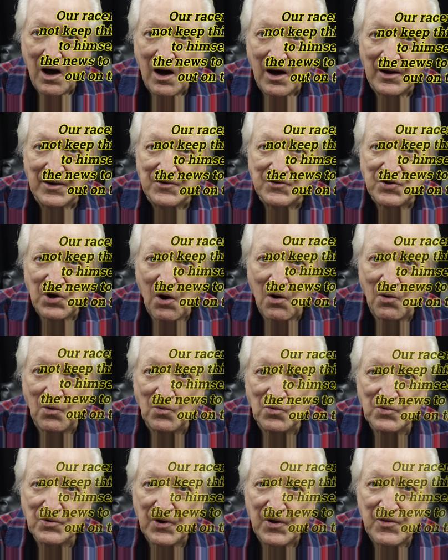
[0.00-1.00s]
I
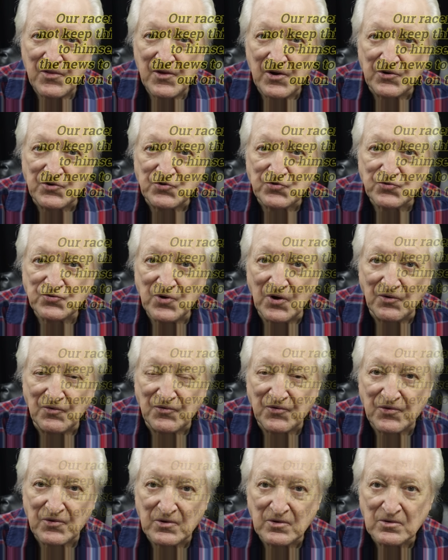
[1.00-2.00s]
told the
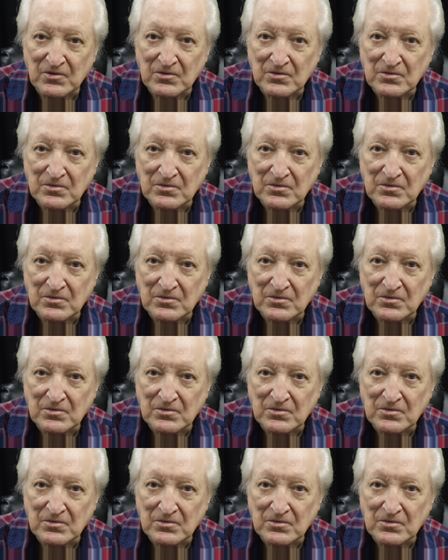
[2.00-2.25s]
truth.